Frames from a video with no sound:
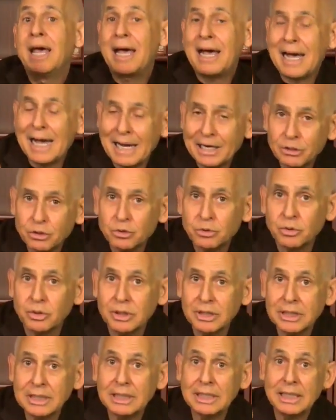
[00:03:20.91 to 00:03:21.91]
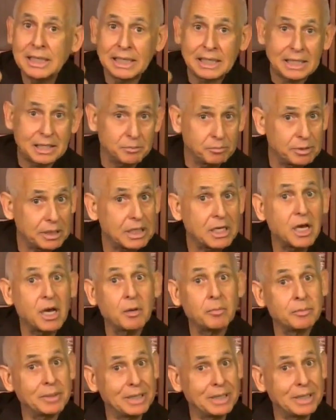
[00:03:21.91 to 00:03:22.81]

actually it can become